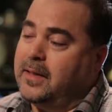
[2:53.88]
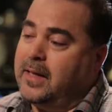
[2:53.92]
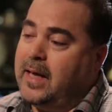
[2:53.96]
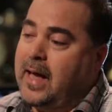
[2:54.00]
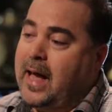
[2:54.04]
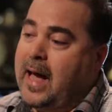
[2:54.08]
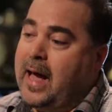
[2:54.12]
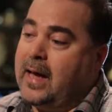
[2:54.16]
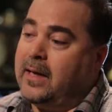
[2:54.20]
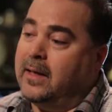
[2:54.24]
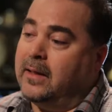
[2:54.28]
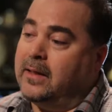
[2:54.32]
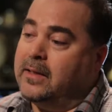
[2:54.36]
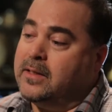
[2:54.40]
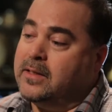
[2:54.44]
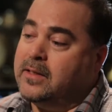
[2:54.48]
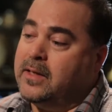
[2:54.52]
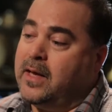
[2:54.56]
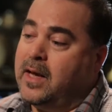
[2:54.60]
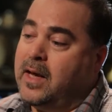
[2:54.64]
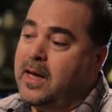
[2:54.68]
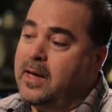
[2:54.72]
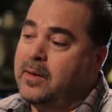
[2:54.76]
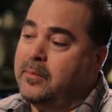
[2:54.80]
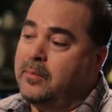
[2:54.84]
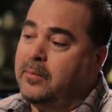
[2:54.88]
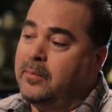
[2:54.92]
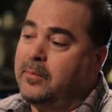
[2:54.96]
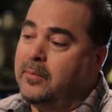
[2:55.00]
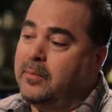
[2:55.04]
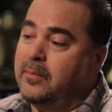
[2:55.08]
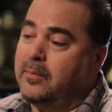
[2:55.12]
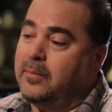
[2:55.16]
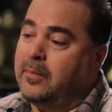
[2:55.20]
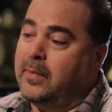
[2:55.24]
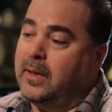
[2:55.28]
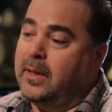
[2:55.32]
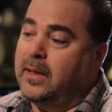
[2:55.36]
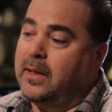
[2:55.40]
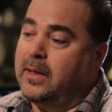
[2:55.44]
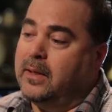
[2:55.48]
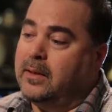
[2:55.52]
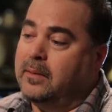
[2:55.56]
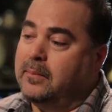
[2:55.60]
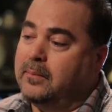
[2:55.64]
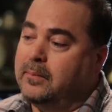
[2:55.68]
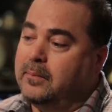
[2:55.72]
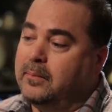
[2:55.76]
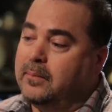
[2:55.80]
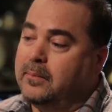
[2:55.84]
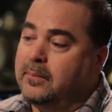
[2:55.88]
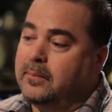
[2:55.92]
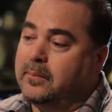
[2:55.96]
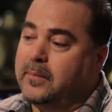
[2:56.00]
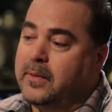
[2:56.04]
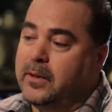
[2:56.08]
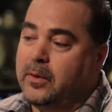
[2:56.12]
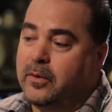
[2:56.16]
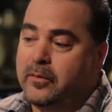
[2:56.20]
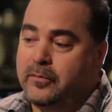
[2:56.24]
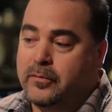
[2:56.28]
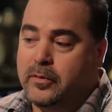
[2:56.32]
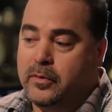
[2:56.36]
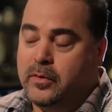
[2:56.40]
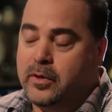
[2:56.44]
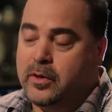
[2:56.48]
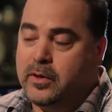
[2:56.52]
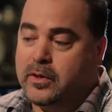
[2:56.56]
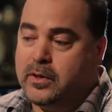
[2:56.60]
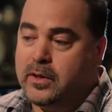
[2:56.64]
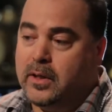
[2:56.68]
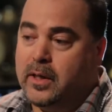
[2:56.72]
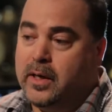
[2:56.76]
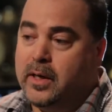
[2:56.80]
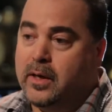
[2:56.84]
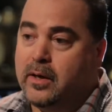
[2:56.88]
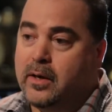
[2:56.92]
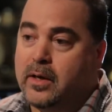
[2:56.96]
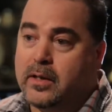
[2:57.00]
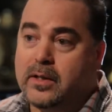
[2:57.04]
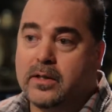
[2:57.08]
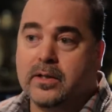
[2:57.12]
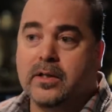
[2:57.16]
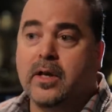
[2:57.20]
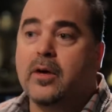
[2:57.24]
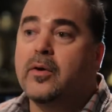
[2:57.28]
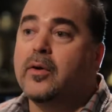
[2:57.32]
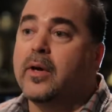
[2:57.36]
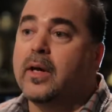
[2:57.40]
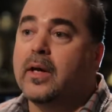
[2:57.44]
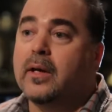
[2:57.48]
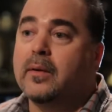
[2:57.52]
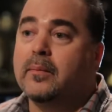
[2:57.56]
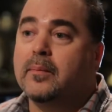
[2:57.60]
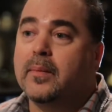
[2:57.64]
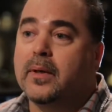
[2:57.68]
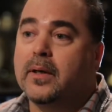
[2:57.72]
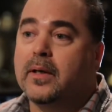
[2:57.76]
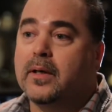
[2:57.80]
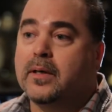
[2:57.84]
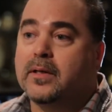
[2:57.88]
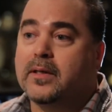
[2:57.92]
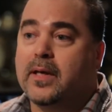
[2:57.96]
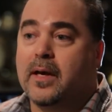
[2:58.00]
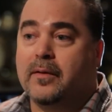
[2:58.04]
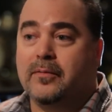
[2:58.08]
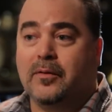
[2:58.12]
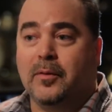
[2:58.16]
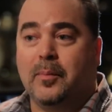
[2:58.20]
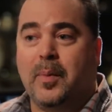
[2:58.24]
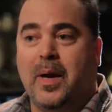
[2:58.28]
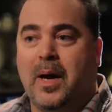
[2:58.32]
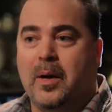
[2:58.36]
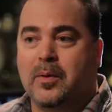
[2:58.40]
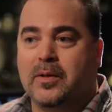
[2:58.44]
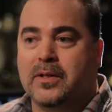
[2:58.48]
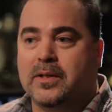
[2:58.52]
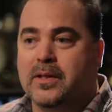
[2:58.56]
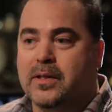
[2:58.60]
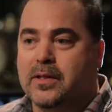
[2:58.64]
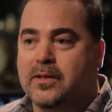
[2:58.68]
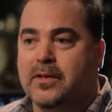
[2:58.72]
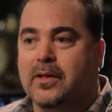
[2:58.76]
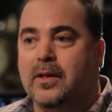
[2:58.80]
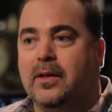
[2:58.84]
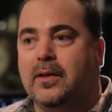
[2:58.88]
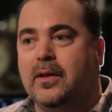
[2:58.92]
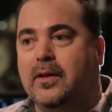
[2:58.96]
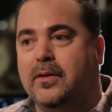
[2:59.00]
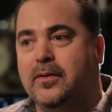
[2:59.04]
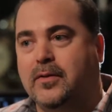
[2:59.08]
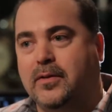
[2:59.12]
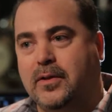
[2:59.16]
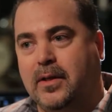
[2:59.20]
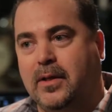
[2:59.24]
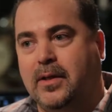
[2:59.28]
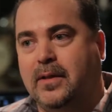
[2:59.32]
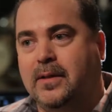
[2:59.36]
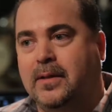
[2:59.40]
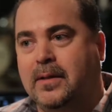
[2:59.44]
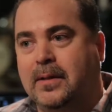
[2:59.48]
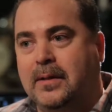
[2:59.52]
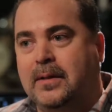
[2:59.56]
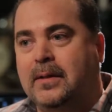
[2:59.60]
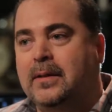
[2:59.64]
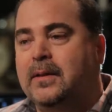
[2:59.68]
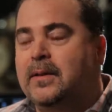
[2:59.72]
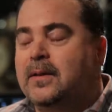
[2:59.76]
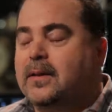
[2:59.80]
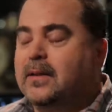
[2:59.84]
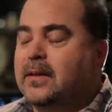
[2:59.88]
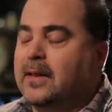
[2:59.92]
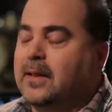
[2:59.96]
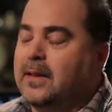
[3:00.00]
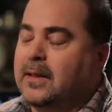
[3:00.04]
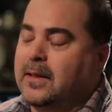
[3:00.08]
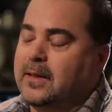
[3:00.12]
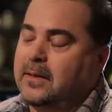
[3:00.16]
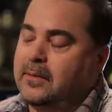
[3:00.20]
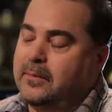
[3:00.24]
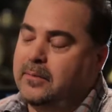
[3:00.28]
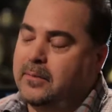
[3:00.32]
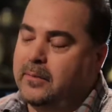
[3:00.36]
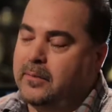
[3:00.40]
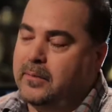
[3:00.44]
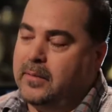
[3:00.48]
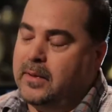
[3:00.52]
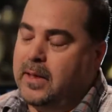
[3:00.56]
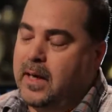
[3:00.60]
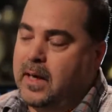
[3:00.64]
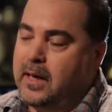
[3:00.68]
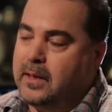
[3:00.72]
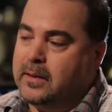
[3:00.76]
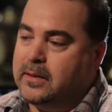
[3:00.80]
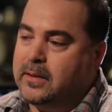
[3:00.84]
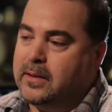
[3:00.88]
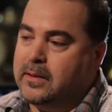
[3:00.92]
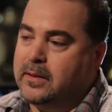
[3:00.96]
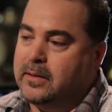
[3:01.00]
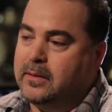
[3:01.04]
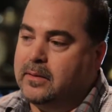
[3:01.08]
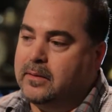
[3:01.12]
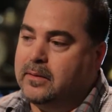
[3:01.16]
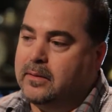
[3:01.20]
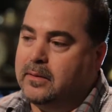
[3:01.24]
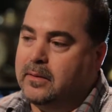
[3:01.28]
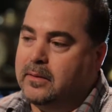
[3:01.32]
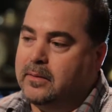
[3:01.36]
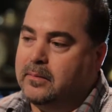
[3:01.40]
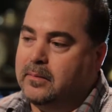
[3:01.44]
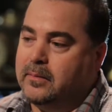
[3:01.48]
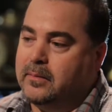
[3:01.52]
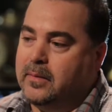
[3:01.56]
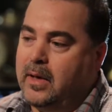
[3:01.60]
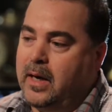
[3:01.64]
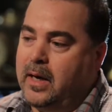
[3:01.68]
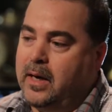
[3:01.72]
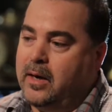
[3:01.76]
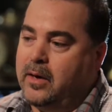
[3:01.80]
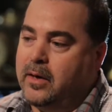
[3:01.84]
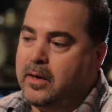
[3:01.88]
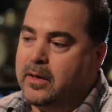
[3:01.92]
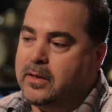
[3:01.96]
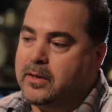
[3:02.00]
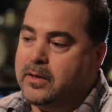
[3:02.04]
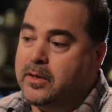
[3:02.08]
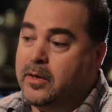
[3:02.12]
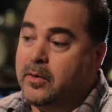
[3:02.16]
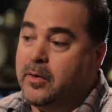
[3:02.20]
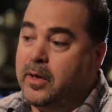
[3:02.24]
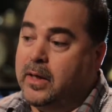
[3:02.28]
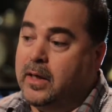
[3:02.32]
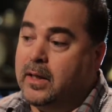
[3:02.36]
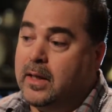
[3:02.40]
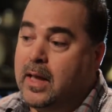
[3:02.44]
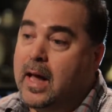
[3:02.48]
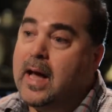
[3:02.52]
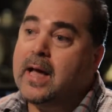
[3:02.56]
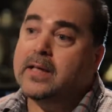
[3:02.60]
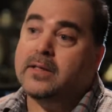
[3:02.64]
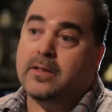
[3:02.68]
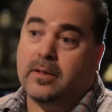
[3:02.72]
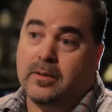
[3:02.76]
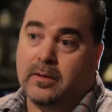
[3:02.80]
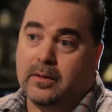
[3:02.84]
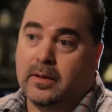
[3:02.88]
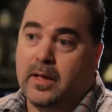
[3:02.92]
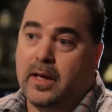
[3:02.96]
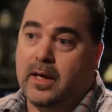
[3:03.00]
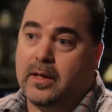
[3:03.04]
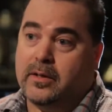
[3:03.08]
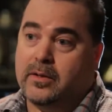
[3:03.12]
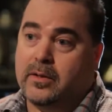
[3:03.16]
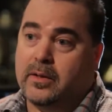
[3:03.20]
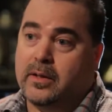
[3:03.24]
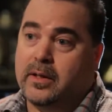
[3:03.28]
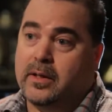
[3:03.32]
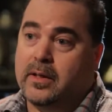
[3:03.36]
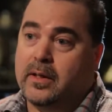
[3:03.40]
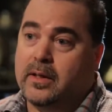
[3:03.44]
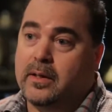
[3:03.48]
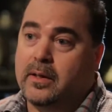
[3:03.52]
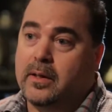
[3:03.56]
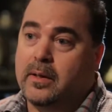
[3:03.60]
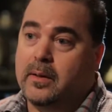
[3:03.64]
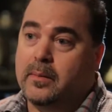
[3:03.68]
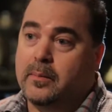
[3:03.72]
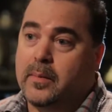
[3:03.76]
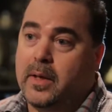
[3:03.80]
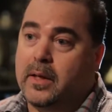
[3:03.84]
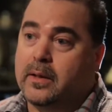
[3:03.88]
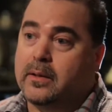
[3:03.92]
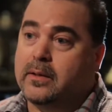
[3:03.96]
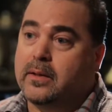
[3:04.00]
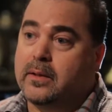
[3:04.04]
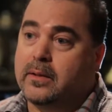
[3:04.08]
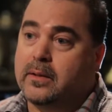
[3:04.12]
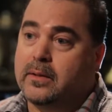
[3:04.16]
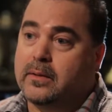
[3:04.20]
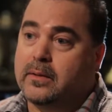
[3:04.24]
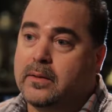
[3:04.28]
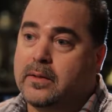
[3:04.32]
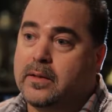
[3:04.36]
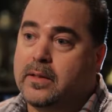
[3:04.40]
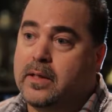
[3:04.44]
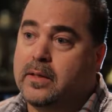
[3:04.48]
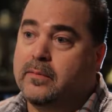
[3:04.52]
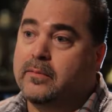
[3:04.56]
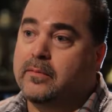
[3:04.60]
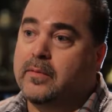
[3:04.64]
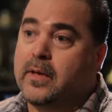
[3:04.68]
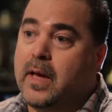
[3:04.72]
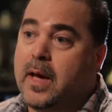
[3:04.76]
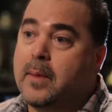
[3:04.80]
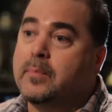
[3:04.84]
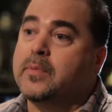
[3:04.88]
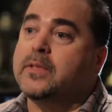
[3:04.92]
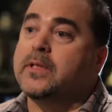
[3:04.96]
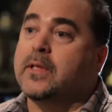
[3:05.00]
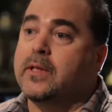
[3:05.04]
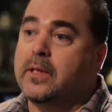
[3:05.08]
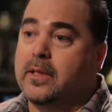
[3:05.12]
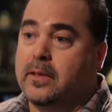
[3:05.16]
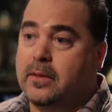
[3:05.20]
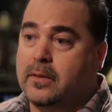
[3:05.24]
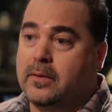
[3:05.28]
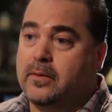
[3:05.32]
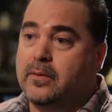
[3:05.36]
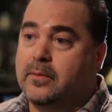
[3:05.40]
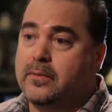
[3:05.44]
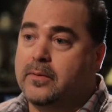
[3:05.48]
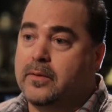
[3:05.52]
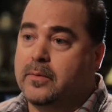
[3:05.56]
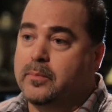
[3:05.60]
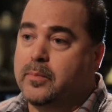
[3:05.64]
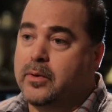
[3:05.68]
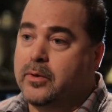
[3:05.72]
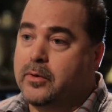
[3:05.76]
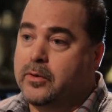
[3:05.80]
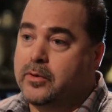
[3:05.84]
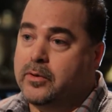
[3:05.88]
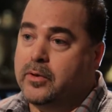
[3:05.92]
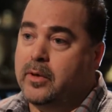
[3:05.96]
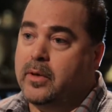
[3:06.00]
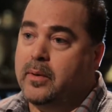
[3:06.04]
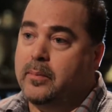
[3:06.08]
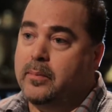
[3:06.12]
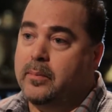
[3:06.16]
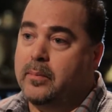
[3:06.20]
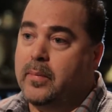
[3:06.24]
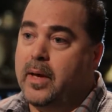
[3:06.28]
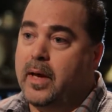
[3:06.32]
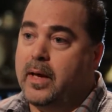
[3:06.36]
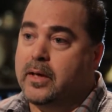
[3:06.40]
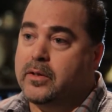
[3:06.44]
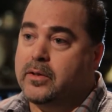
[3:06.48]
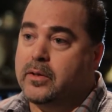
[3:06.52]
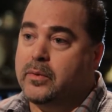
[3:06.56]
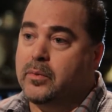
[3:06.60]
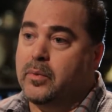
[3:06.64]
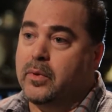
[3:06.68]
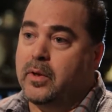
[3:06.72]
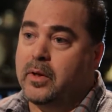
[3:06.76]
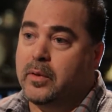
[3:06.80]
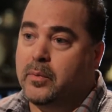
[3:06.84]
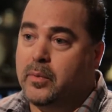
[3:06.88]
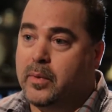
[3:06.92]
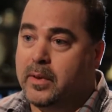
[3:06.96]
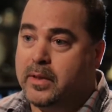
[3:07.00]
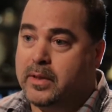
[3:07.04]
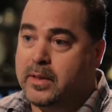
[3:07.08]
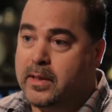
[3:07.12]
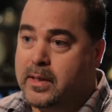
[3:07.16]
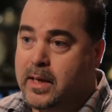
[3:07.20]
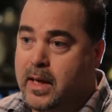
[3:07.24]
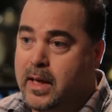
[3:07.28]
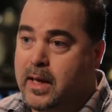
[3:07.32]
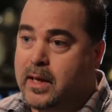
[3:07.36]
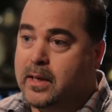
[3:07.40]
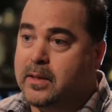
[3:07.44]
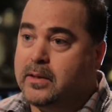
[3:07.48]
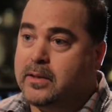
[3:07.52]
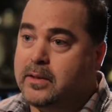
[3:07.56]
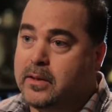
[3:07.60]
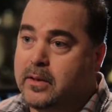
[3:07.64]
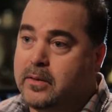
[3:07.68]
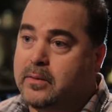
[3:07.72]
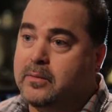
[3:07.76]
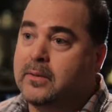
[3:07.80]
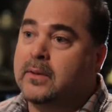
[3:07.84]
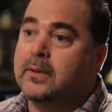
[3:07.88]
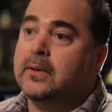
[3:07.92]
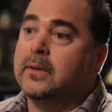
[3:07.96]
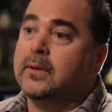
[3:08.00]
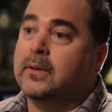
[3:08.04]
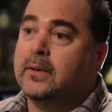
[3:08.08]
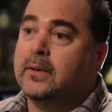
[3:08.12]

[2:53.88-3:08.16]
The catalyst came, you know, a few years later at Sony, because after Power Station closed, I got hired at Sony Classical, actually, and I met Steven Epstein, who's a producer I'm actually working with today. So,